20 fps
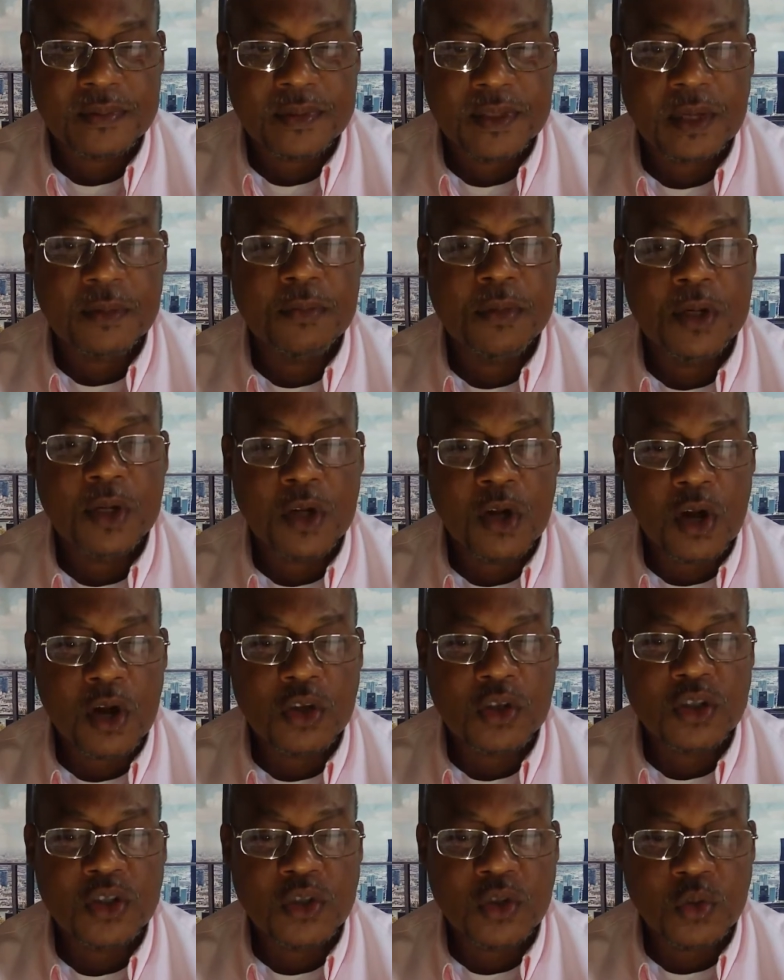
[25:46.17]
It
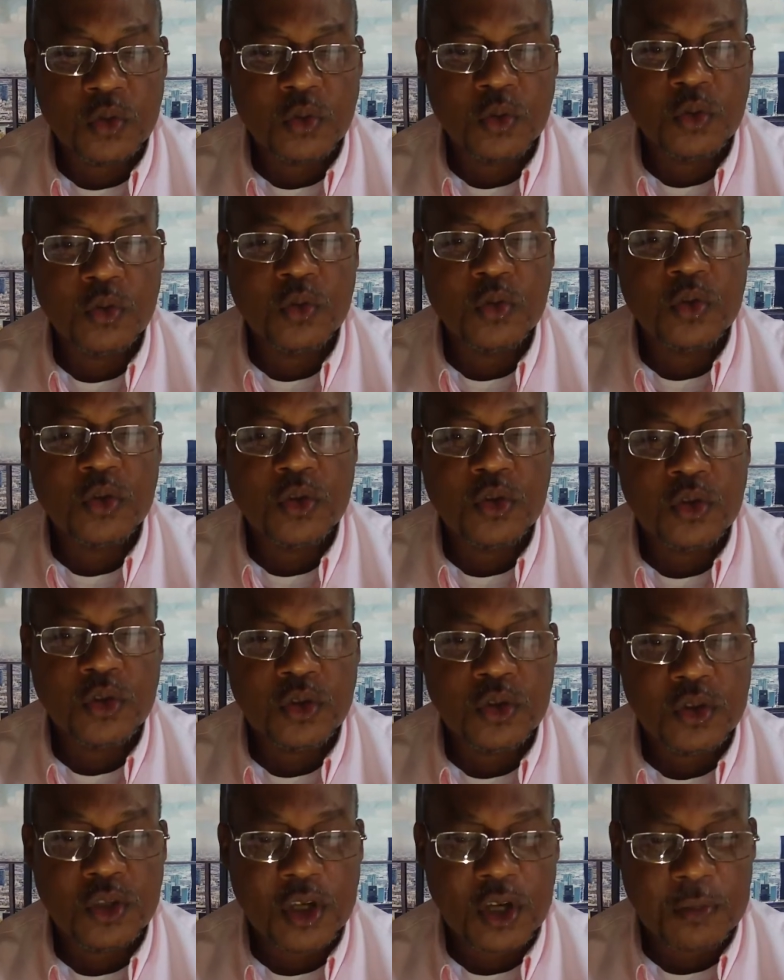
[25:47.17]
belongs to
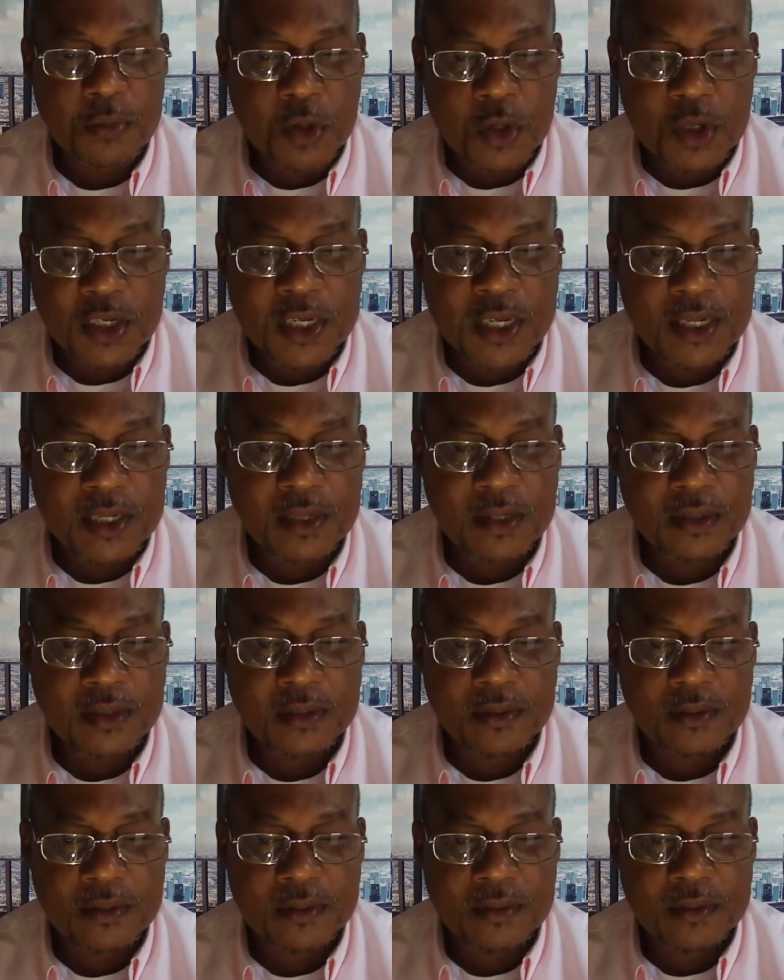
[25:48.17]
the community.
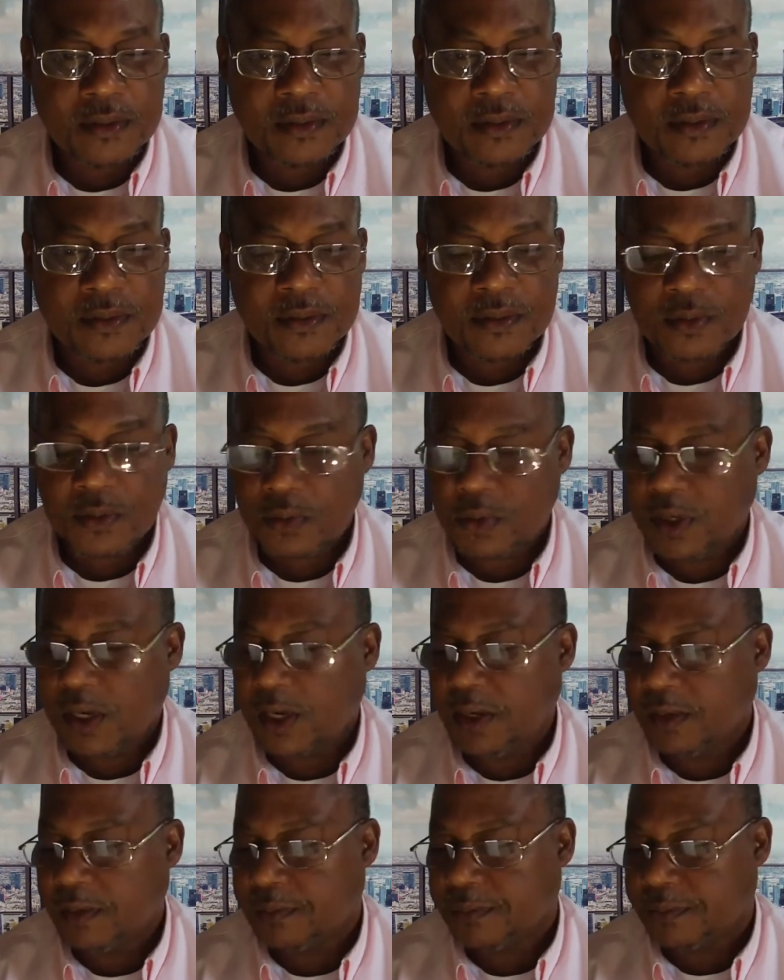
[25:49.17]

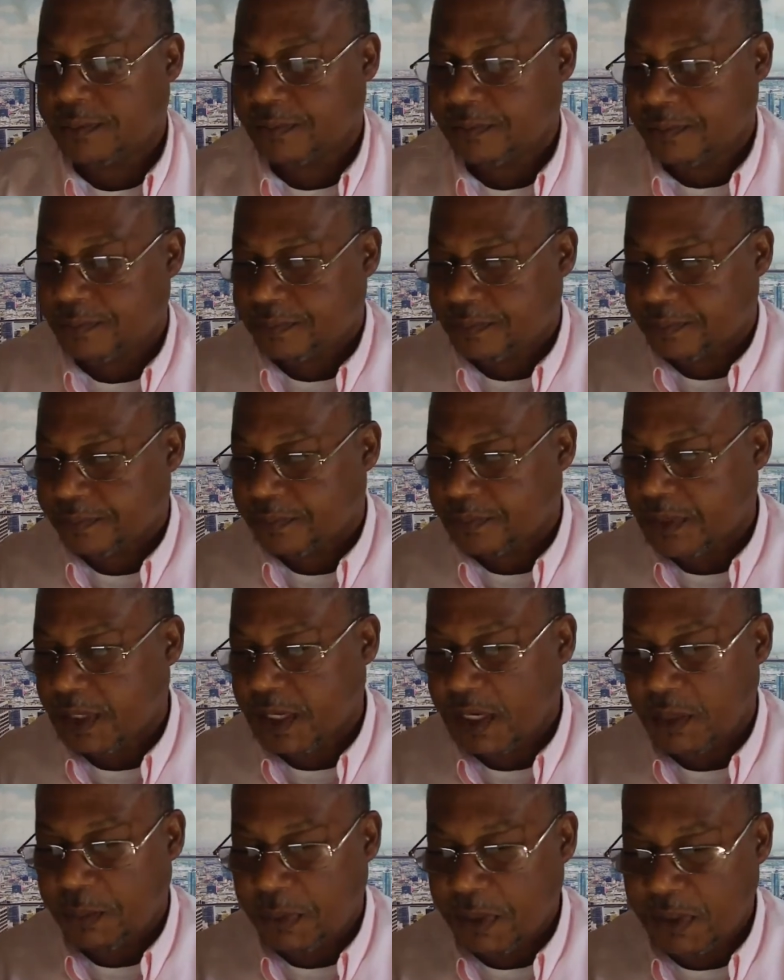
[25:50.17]
Okay? He
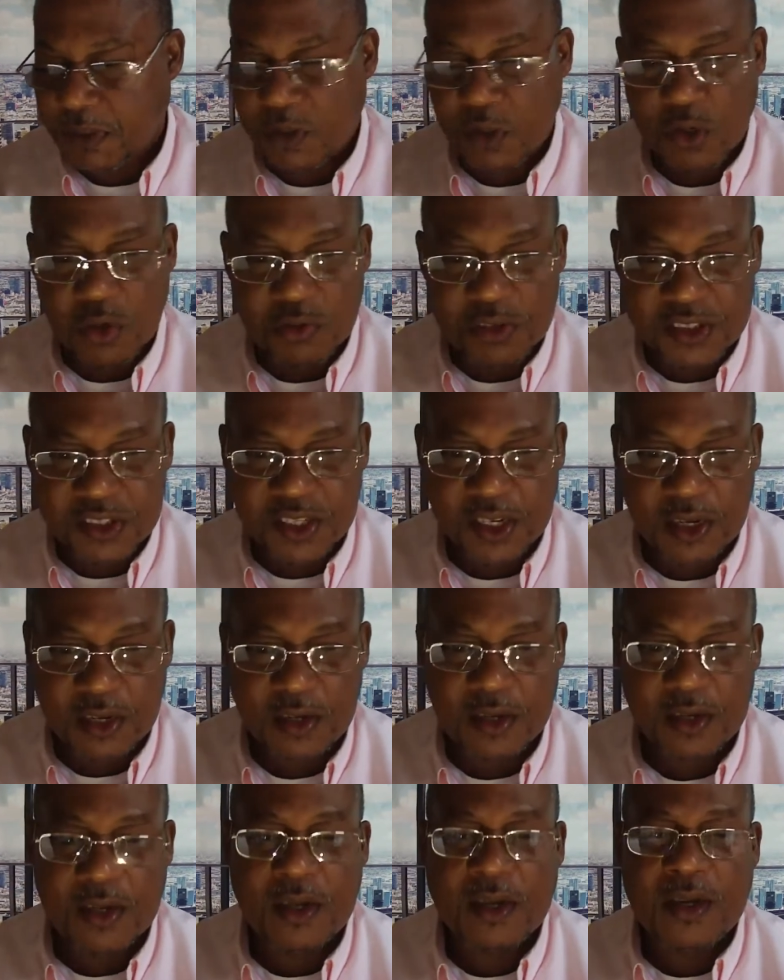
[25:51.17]
could be the overseer,
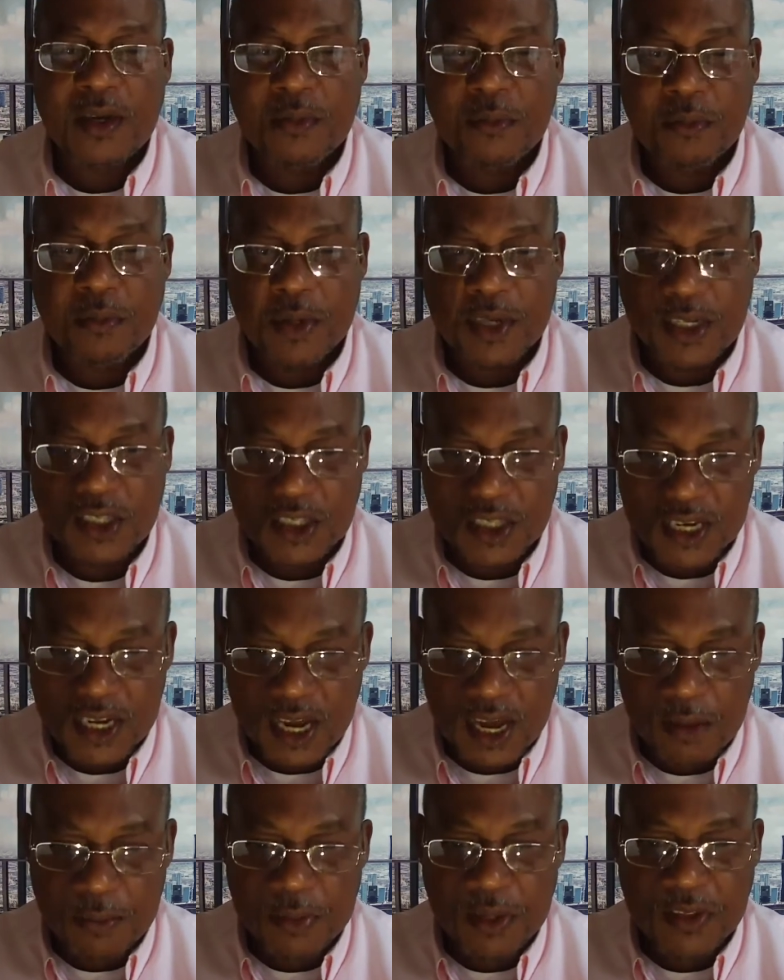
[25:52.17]
but he
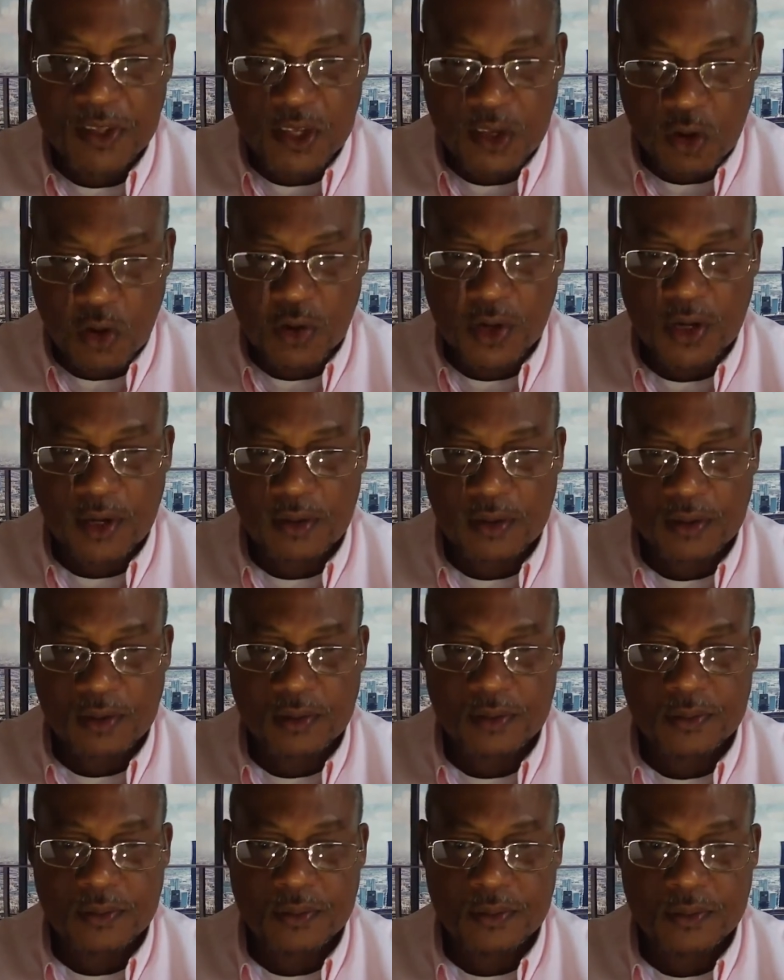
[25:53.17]
can't be the owner.
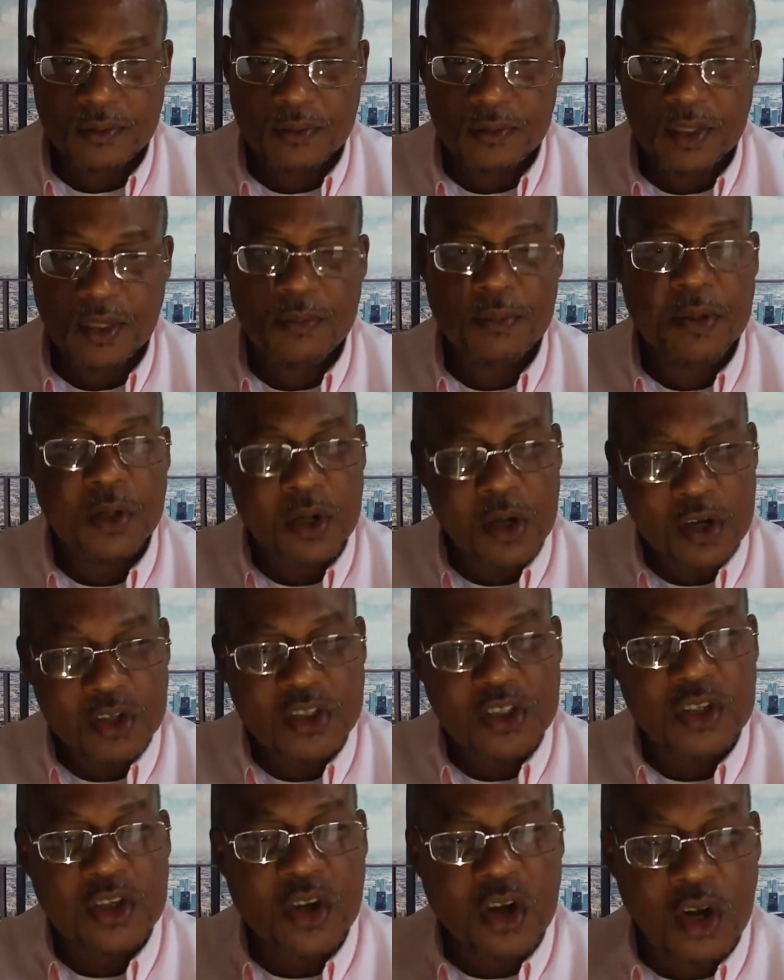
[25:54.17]
It belongs
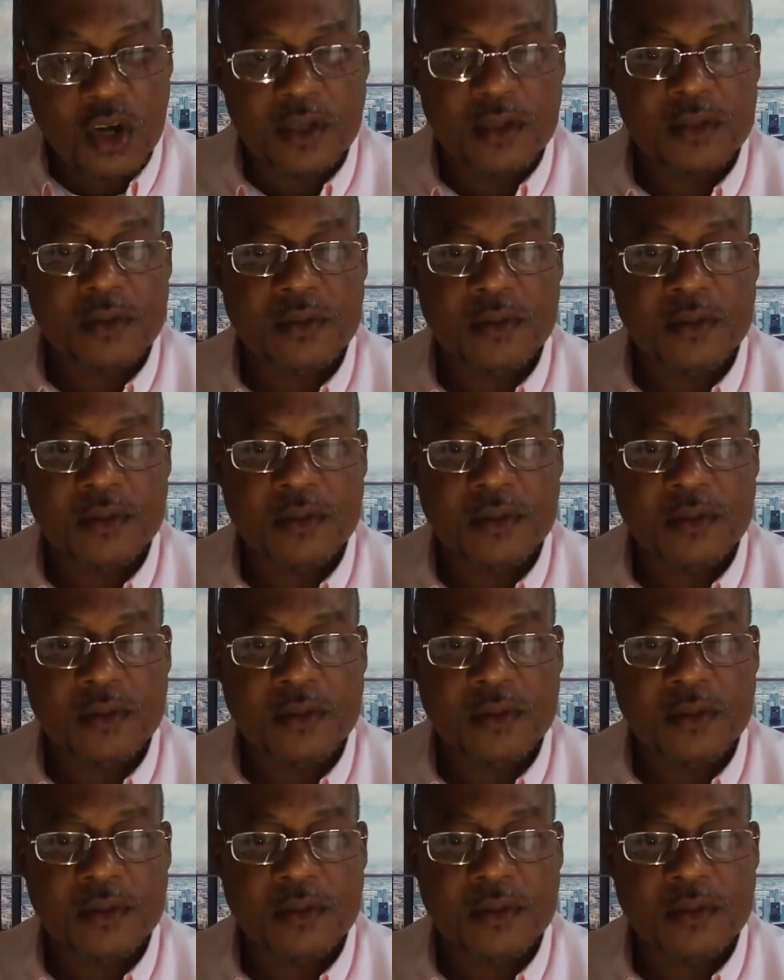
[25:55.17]
to God.